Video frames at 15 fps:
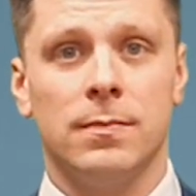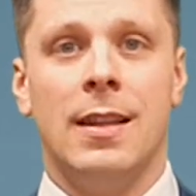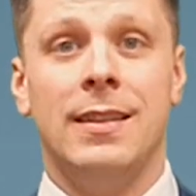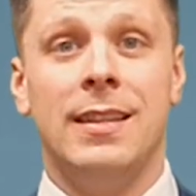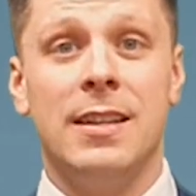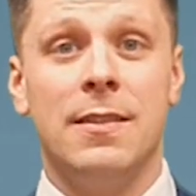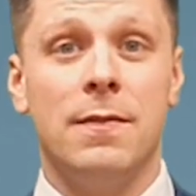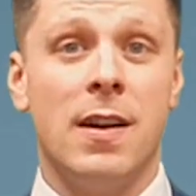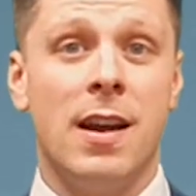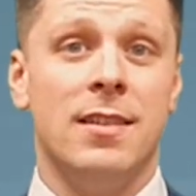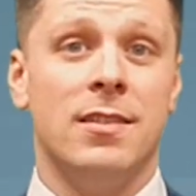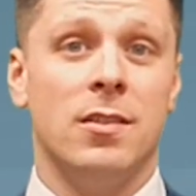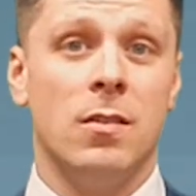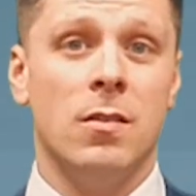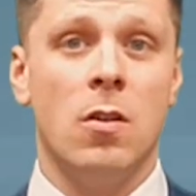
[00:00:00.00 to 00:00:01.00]
The
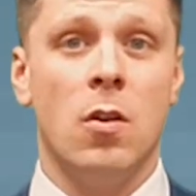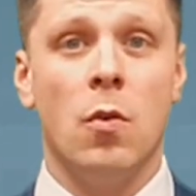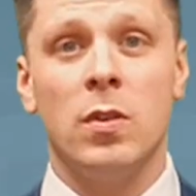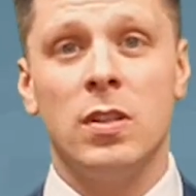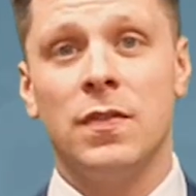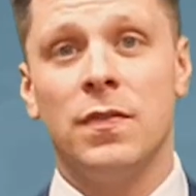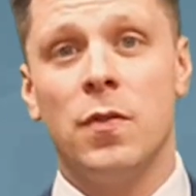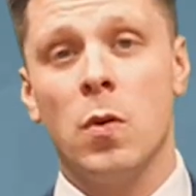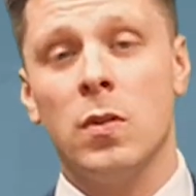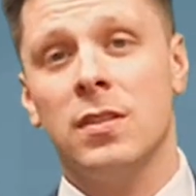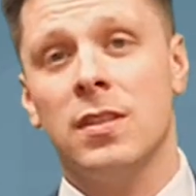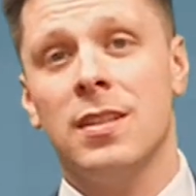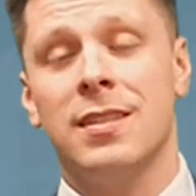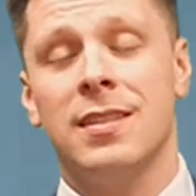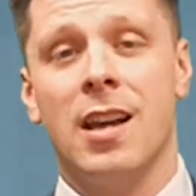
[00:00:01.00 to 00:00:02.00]
advisor was forced
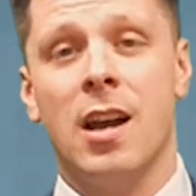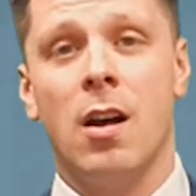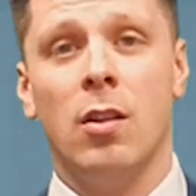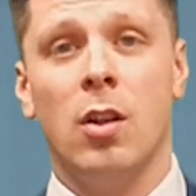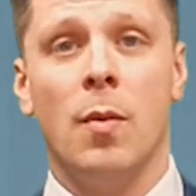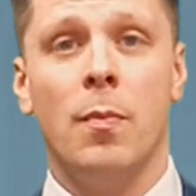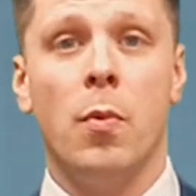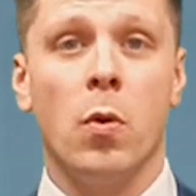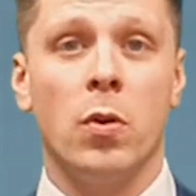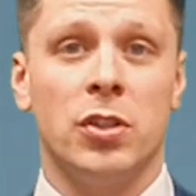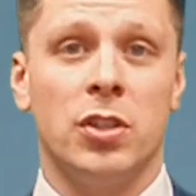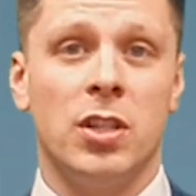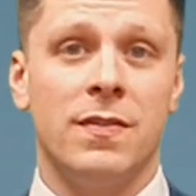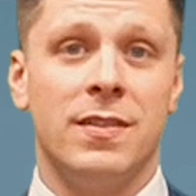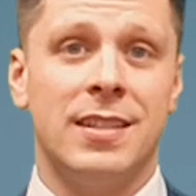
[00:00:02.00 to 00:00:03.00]
to sell a
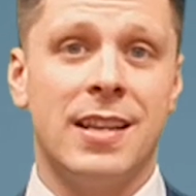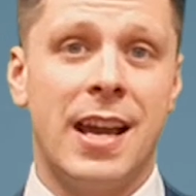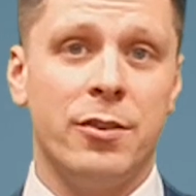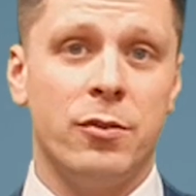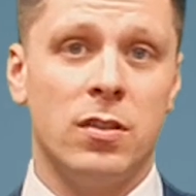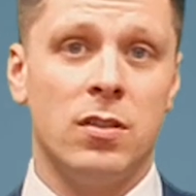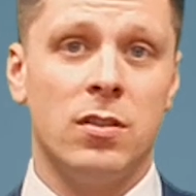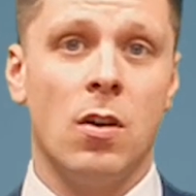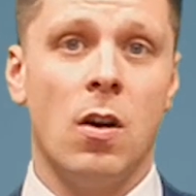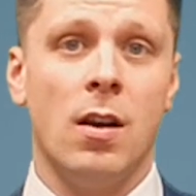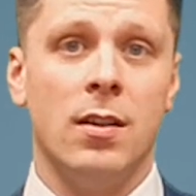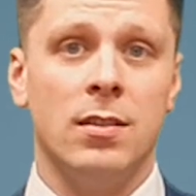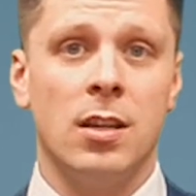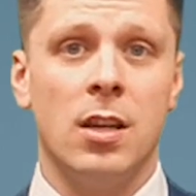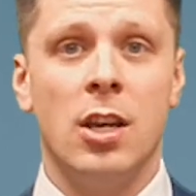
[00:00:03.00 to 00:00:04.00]
portion of Sandra's
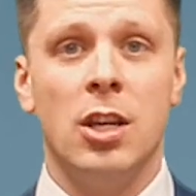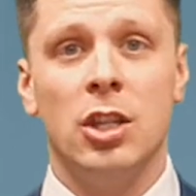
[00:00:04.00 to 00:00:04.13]
stocks